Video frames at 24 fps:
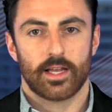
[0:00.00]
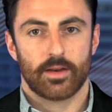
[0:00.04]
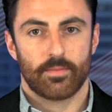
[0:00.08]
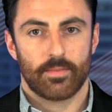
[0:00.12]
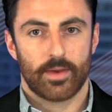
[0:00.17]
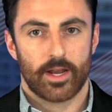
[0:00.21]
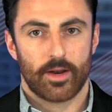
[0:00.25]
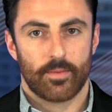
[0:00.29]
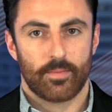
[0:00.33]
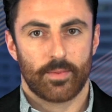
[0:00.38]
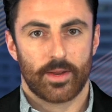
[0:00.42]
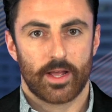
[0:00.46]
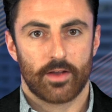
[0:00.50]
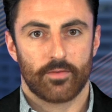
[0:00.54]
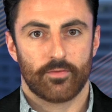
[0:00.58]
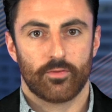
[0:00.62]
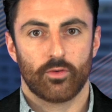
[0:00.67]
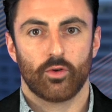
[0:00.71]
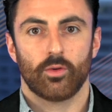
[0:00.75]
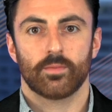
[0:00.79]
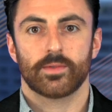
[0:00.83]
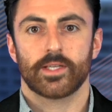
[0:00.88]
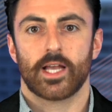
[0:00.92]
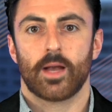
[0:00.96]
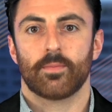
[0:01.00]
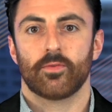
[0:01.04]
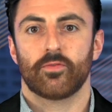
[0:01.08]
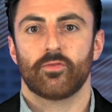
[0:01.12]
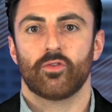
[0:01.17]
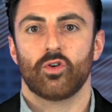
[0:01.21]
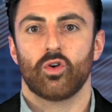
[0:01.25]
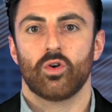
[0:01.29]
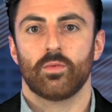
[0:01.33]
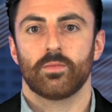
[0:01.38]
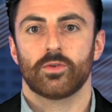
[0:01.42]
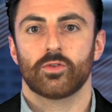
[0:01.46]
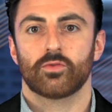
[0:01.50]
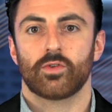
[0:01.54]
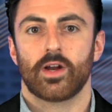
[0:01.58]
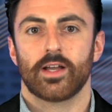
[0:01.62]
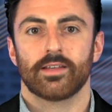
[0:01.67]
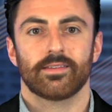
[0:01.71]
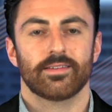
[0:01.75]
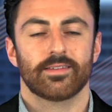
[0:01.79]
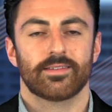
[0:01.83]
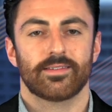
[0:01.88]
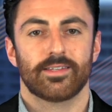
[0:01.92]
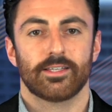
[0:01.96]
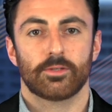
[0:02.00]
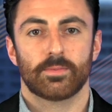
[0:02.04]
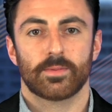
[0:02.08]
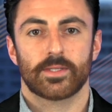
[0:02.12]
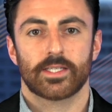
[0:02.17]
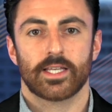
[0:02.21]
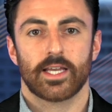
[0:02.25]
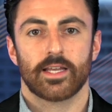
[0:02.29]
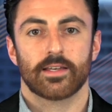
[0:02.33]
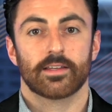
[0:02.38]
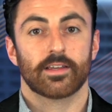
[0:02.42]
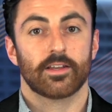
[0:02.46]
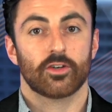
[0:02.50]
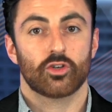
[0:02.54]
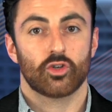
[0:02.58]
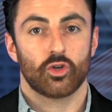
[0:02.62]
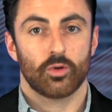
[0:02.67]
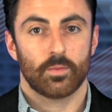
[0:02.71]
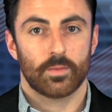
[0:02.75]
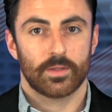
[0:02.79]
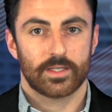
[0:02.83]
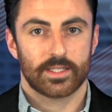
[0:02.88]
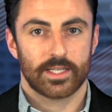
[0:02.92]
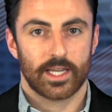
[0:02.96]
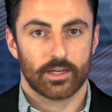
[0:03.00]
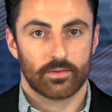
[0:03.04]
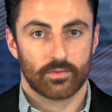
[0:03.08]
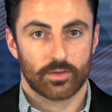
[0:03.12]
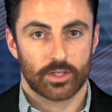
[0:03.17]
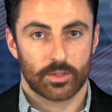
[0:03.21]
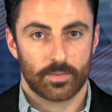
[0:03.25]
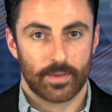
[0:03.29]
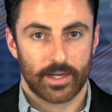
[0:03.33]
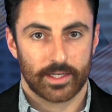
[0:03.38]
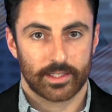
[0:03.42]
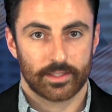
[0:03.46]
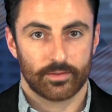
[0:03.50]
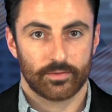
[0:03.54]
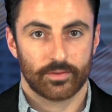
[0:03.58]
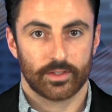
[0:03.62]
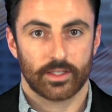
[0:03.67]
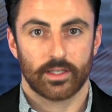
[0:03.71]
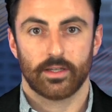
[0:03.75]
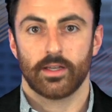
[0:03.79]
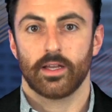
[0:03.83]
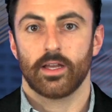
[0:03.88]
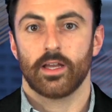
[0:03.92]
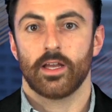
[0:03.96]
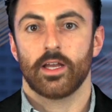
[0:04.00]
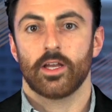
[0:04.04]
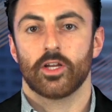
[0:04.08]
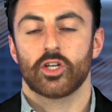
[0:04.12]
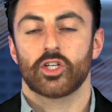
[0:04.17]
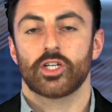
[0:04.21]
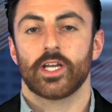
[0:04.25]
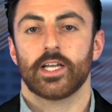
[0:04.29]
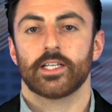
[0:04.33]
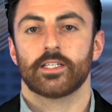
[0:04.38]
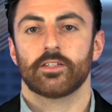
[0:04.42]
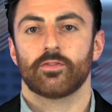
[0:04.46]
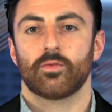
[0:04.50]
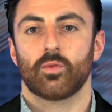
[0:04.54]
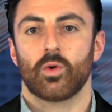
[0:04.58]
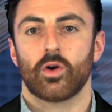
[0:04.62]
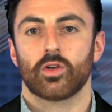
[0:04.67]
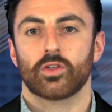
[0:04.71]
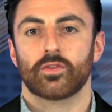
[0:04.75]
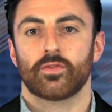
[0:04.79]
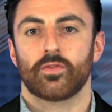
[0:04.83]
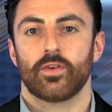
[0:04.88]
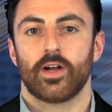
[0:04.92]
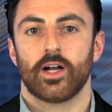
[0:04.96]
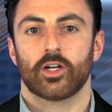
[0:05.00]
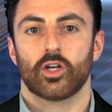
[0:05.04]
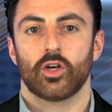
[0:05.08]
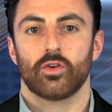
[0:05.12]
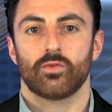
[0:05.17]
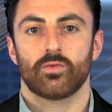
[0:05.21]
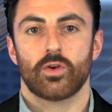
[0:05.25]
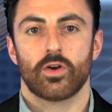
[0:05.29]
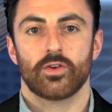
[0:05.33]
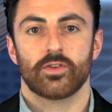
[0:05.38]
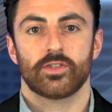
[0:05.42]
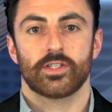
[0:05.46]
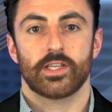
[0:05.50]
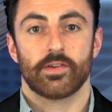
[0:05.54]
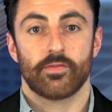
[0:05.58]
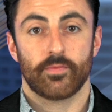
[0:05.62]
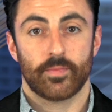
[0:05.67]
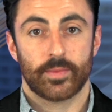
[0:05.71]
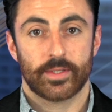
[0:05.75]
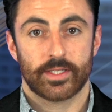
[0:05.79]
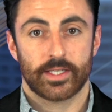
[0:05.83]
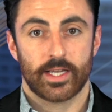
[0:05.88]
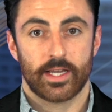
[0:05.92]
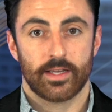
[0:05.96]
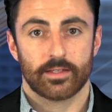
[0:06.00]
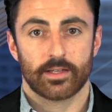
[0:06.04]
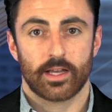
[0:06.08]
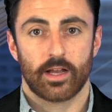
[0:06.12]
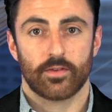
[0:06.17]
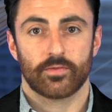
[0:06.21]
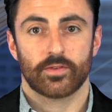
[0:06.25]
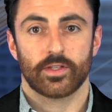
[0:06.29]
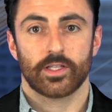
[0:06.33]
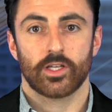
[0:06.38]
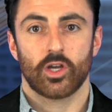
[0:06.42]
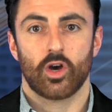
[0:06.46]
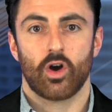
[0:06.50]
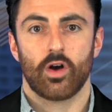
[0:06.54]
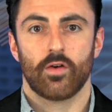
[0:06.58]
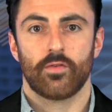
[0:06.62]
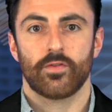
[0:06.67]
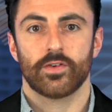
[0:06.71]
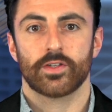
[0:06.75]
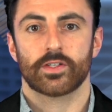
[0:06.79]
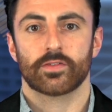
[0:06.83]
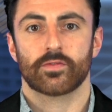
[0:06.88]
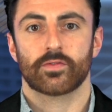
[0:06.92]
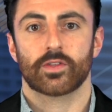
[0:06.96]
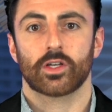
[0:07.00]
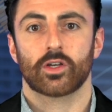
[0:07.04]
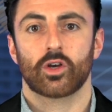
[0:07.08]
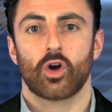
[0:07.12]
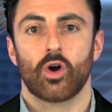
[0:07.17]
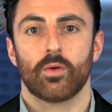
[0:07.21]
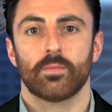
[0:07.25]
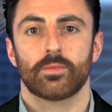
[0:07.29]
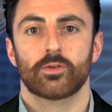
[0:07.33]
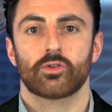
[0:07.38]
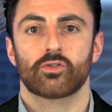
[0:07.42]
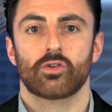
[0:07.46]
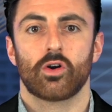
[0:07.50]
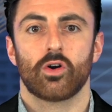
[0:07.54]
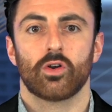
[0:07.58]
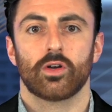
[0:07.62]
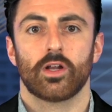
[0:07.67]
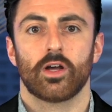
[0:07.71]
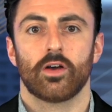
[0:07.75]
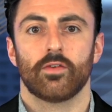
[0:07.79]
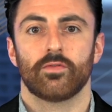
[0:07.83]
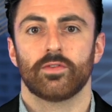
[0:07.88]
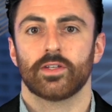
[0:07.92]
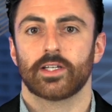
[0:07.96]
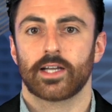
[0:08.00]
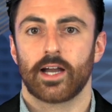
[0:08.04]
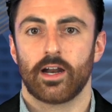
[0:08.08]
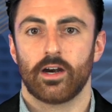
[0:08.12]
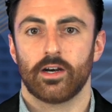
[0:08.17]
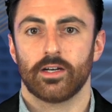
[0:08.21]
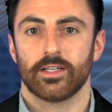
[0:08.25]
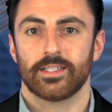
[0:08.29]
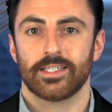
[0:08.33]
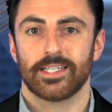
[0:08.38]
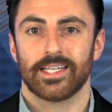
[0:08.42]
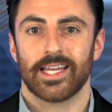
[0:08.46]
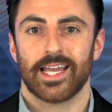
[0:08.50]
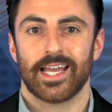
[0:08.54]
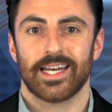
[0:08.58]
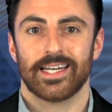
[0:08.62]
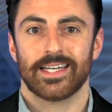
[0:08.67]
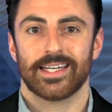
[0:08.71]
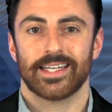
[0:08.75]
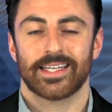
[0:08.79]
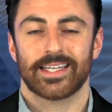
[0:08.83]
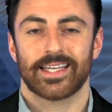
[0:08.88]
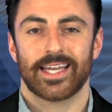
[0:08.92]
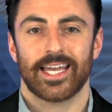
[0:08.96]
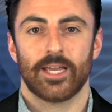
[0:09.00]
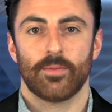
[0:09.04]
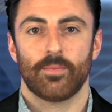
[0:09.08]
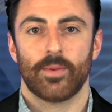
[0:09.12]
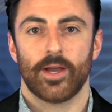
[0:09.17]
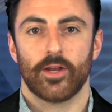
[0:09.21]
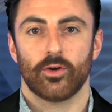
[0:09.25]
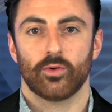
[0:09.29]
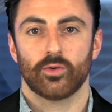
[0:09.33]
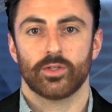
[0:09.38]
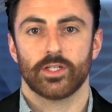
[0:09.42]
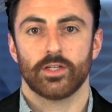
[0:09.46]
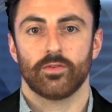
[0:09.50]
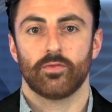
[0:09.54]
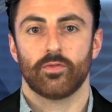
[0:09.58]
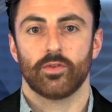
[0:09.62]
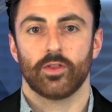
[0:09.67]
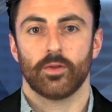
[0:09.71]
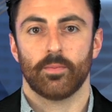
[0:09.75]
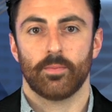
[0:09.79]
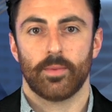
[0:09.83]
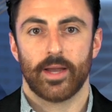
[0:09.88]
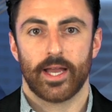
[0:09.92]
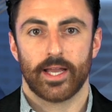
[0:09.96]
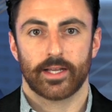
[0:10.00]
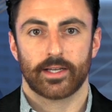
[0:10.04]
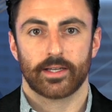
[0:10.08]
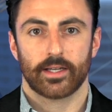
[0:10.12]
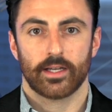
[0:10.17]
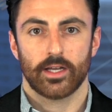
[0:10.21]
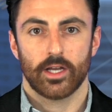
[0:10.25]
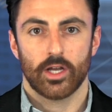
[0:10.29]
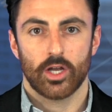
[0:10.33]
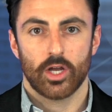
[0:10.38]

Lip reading: and Meta Platforms outperformed, rising 6% and 2% respectively. Shares of Wells Fargo rose 7% after the Office of the Comptroller of the Currency ended a key penalty for the bank.